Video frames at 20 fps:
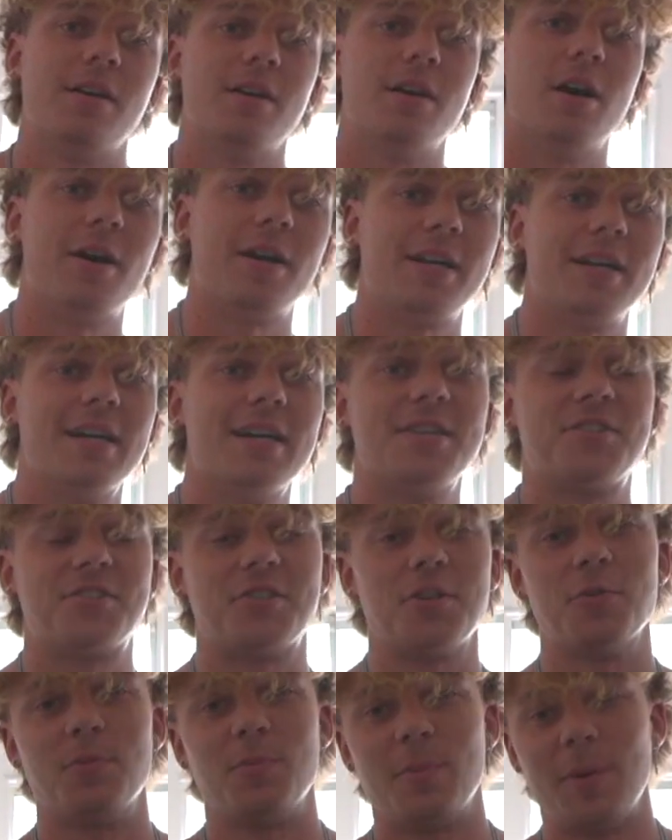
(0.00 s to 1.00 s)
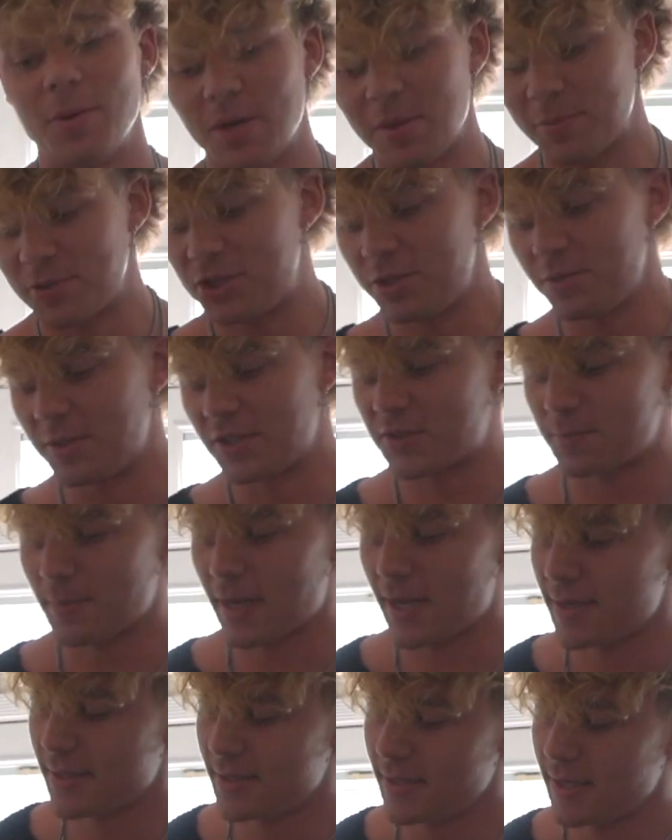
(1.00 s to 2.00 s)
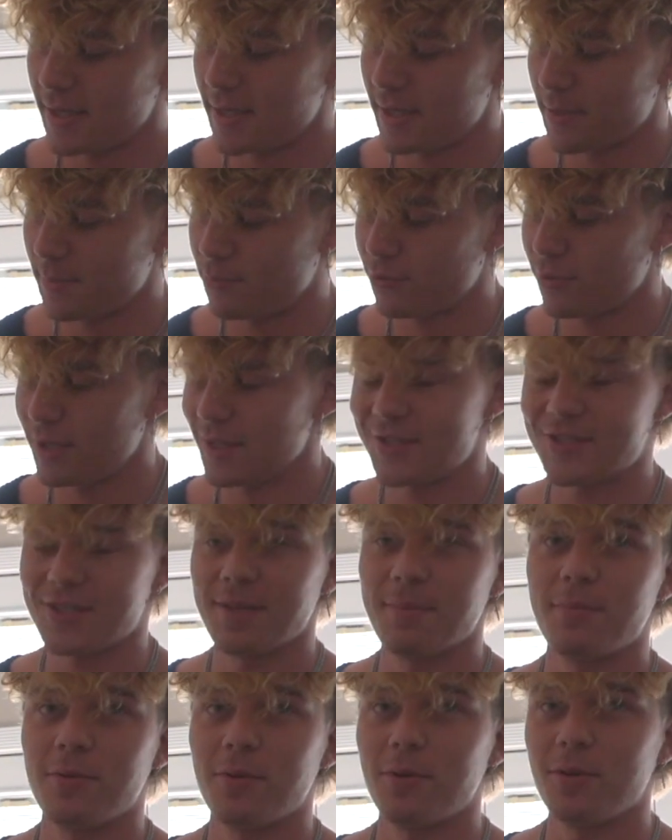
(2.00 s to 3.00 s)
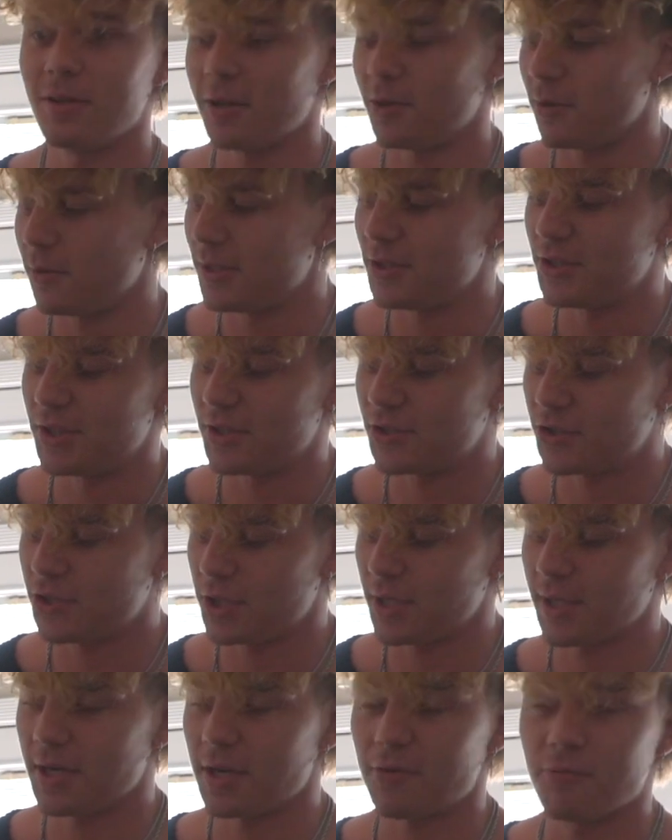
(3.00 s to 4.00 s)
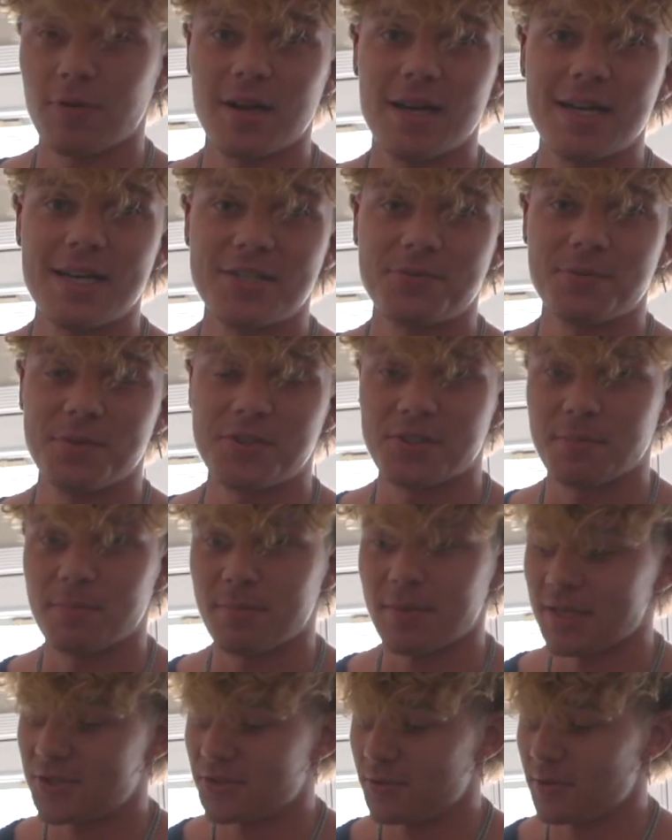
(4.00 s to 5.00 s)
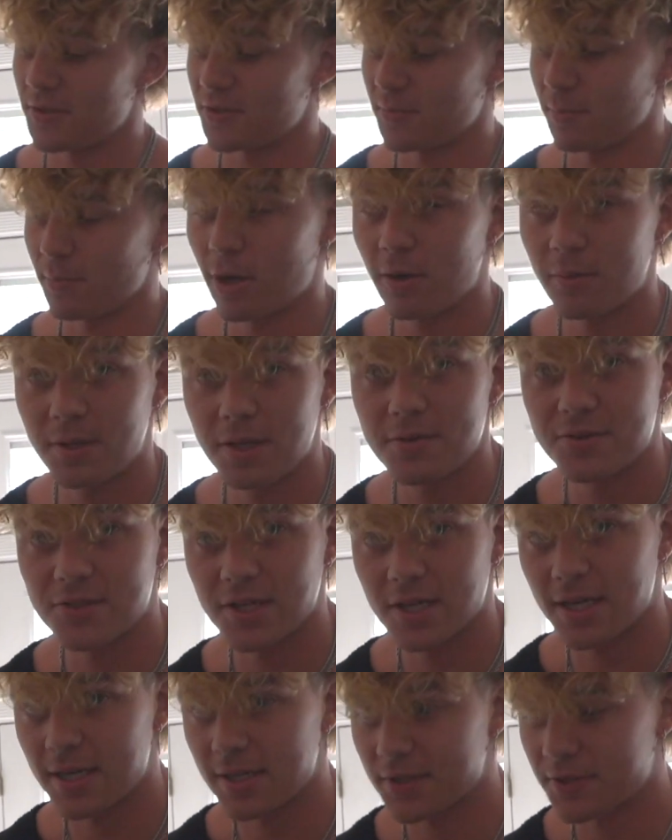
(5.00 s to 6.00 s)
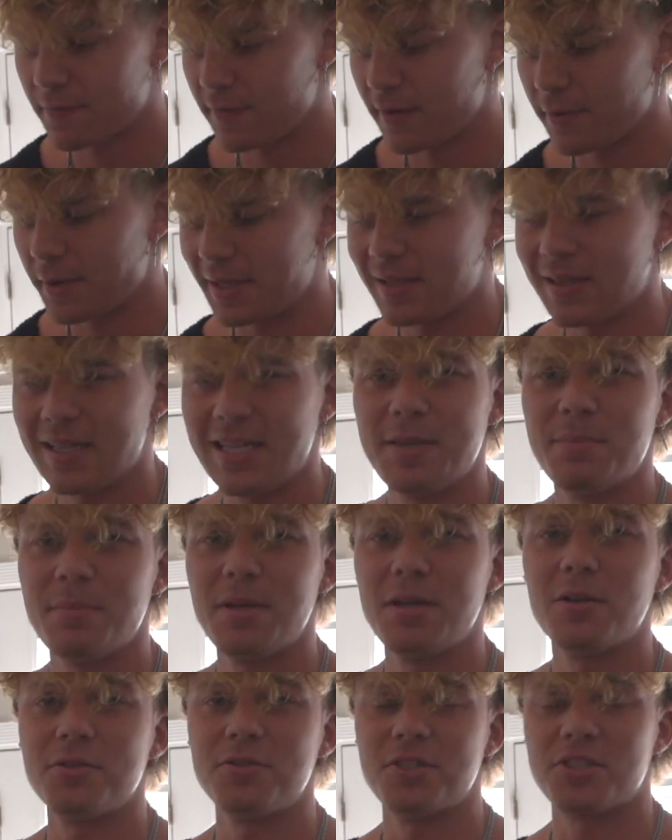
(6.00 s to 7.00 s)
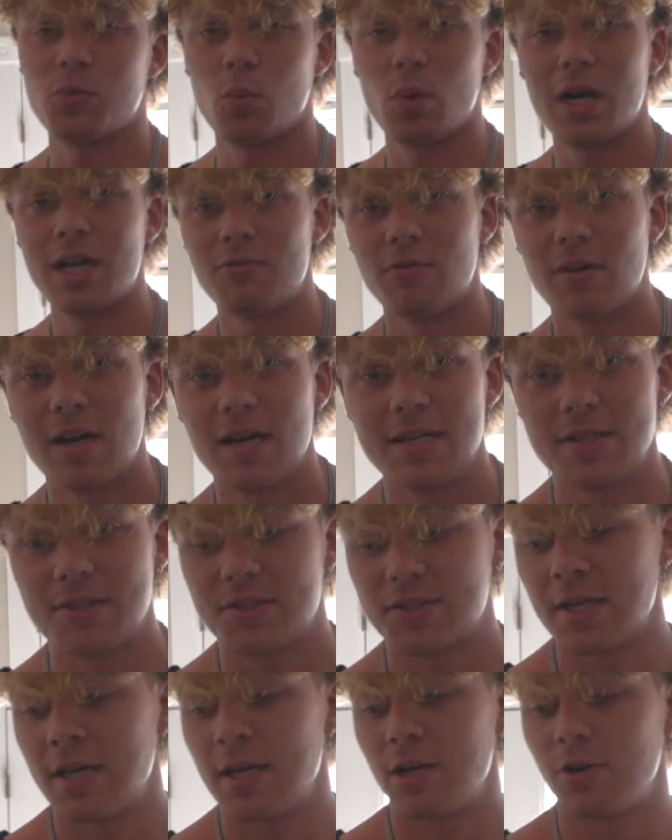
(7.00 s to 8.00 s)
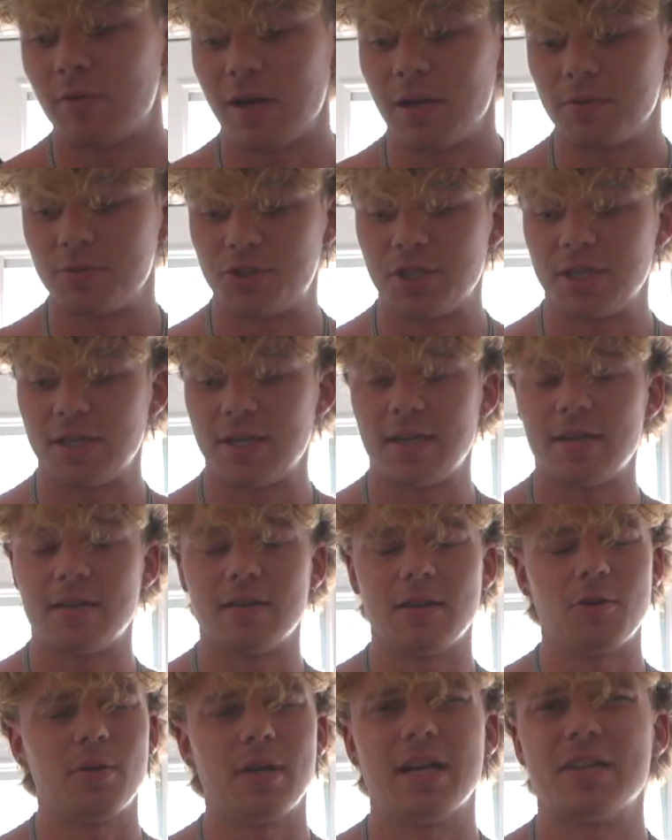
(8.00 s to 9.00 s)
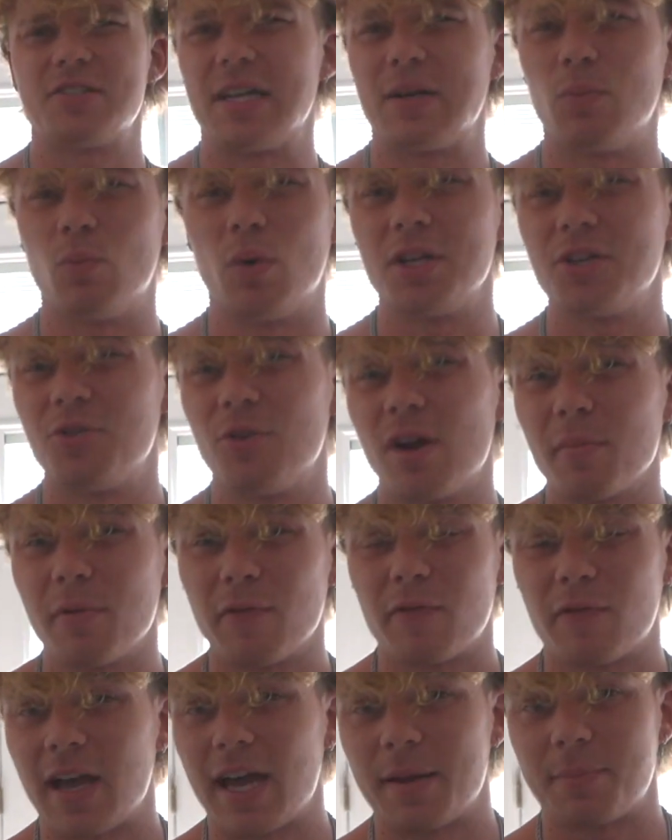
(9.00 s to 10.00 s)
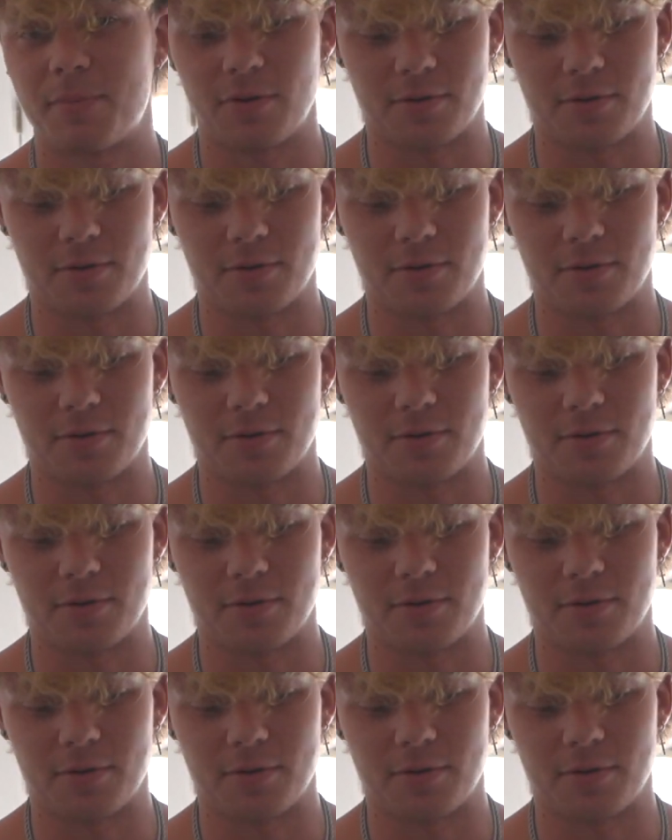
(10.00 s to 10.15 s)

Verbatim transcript: All right, guys, so meal number two is spawned in. Pretty simple, literally just chicken and rice with some mustard and some barbecue sauce. Very clean meal, just white rice, brown chicken, literally has like one gram of fat